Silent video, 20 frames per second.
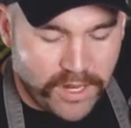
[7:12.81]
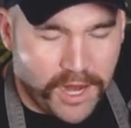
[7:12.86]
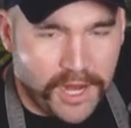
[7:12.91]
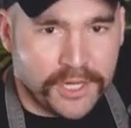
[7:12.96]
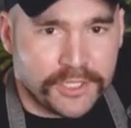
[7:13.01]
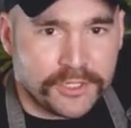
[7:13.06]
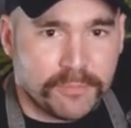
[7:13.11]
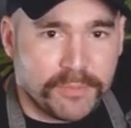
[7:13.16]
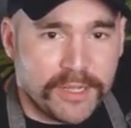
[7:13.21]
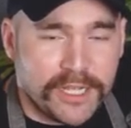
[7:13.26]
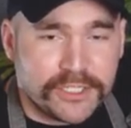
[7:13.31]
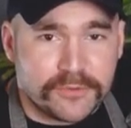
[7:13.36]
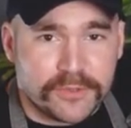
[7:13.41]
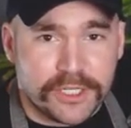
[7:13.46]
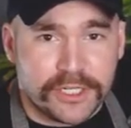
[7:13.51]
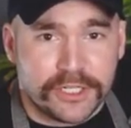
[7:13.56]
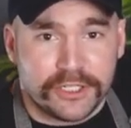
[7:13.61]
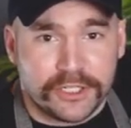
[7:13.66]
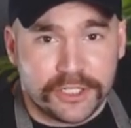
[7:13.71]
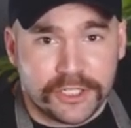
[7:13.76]
And the best
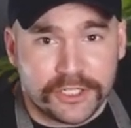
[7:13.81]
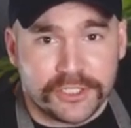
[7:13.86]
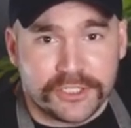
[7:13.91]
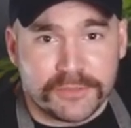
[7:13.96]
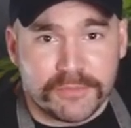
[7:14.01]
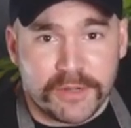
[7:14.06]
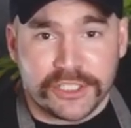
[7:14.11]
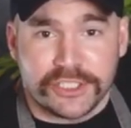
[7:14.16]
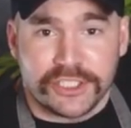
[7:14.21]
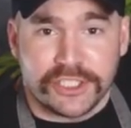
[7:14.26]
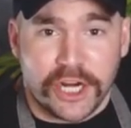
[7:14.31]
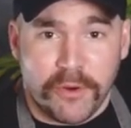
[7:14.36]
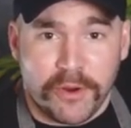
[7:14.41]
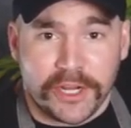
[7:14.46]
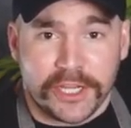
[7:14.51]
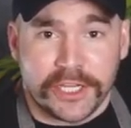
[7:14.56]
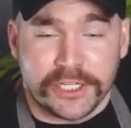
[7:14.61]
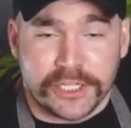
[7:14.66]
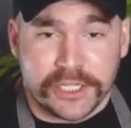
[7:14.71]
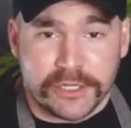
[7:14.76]
way to learn is by
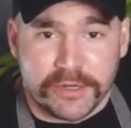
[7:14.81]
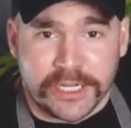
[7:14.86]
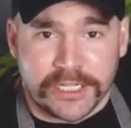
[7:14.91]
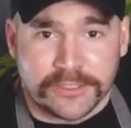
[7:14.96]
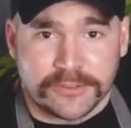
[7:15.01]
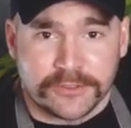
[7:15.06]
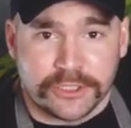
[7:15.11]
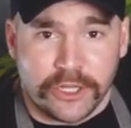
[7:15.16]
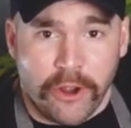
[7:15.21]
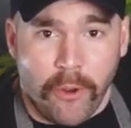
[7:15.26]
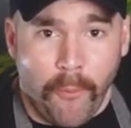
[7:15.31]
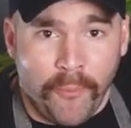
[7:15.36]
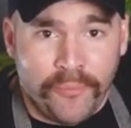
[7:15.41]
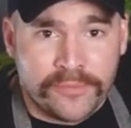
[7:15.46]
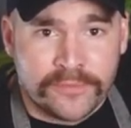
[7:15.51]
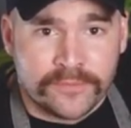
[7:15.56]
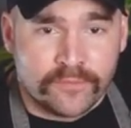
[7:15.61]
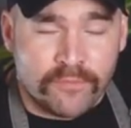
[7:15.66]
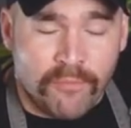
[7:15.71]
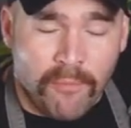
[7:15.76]
showing and doing. So
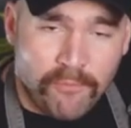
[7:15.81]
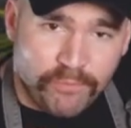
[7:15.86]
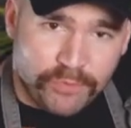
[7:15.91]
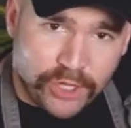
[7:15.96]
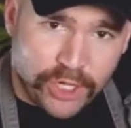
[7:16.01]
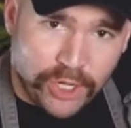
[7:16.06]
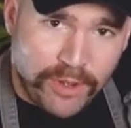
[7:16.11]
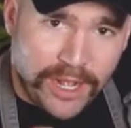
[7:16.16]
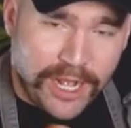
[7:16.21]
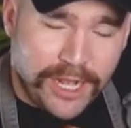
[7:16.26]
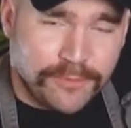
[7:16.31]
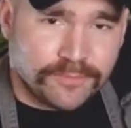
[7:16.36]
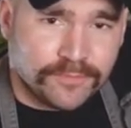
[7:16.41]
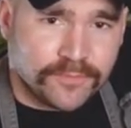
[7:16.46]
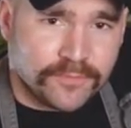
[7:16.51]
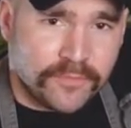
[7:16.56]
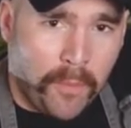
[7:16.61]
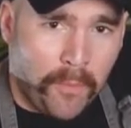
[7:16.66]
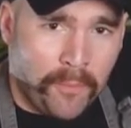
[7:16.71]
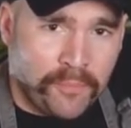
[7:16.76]
go out,
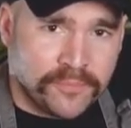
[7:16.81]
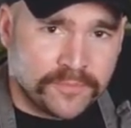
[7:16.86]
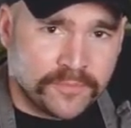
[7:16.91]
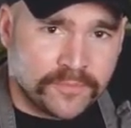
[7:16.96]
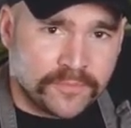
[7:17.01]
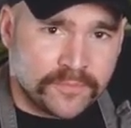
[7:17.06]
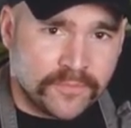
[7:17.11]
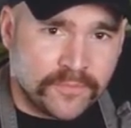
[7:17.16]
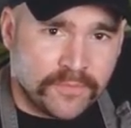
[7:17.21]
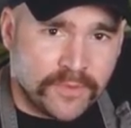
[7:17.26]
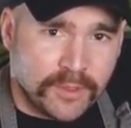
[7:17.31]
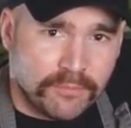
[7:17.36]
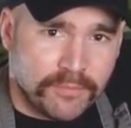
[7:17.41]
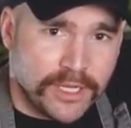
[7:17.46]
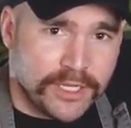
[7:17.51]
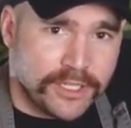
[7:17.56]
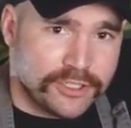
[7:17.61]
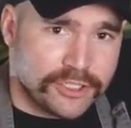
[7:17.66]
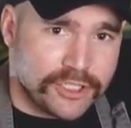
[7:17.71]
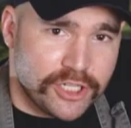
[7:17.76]

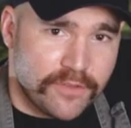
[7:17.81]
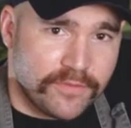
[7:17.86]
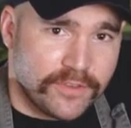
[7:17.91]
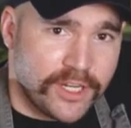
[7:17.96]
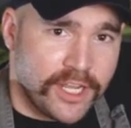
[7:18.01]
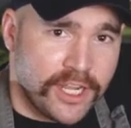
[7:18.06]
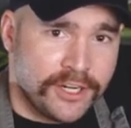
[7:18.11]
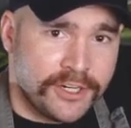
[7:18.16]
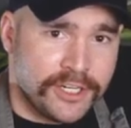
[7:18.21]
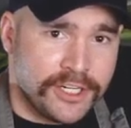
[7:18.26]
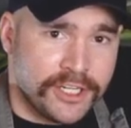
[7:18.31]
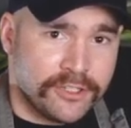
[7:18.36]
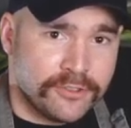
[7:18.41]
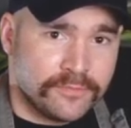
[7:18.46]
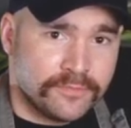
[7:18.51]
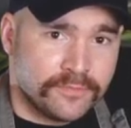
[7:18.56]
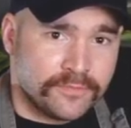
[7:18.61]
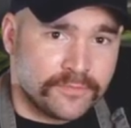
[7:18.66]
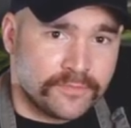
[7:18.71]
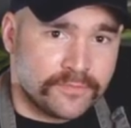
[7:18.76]
make yourself an Iron
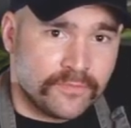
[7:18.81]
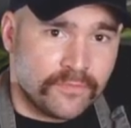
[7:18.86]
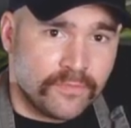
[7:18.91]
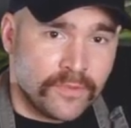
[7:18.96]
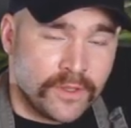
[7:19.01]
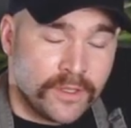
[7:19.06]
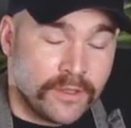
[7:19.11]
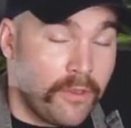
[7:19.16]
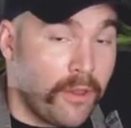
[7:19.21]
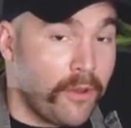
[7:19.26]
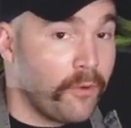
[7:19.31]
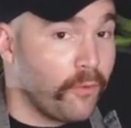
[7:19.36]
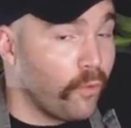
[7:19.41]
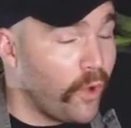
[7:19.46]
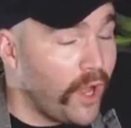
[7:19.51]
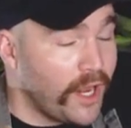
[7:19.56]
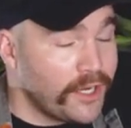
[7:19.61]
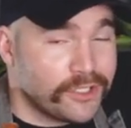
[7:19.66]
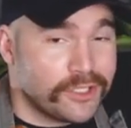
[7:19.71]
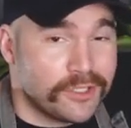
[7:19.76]
Eagle.
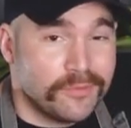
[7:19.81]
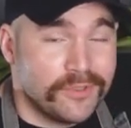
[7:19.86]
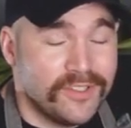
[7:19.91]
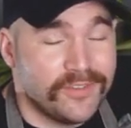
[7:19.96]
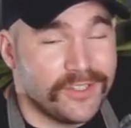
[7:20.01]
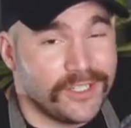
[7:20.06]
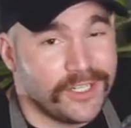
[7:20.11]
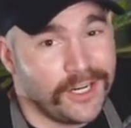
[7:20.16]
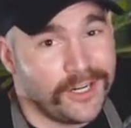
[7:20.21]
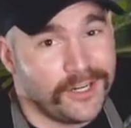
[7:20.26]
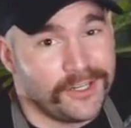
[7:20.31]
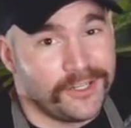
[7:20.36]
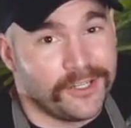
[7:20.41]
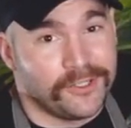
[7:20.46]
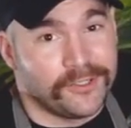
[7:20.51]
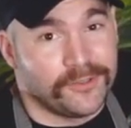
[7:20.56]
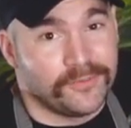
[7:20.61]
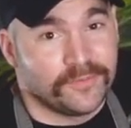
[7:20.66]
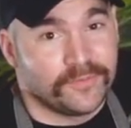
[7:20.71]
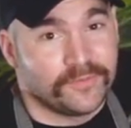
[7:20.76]
Watch the movie Iron
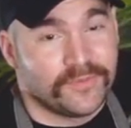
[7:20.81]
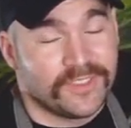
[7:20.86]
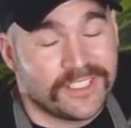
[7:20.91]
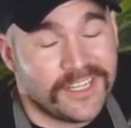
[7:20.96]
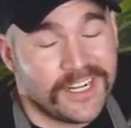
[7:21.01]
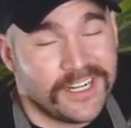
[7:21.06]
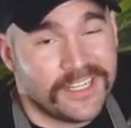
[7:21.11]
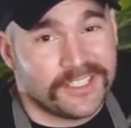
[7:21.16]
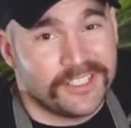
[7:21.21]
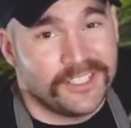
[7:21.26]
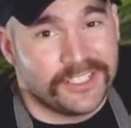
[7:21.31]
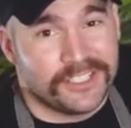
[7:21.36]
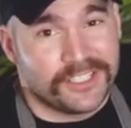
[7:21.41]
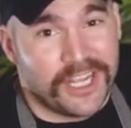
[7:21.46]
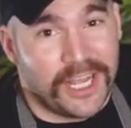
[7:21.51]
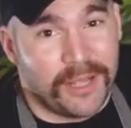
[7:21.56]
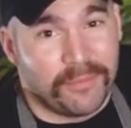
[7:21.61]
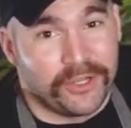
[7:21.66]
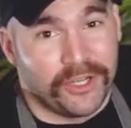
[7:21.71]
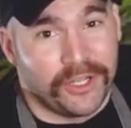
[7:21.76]
Eagle. It's not as good as
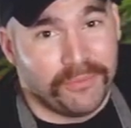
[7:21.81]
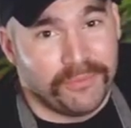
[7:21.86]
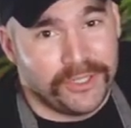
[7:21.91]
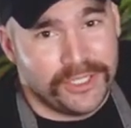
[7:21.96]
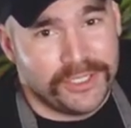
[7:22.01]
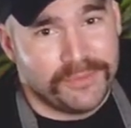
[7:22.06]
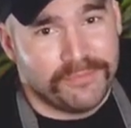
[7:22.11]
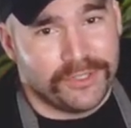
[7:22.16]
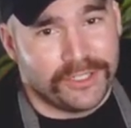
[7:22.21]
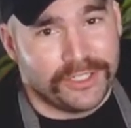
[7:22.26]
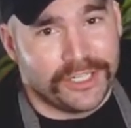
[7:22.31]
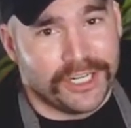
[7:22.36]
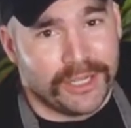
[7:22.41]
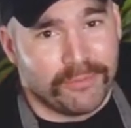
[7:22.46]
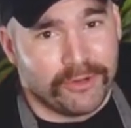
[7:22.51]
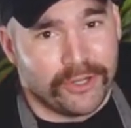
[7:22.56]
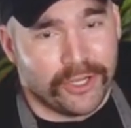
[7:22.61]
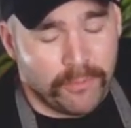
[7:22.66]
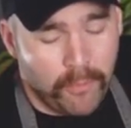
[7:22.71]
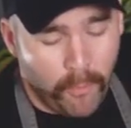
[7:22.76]
Top Gun, but it's pretty
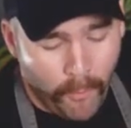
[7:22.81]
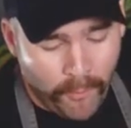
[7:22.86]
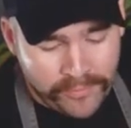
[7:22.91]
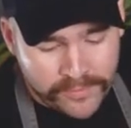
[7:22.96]
damn good.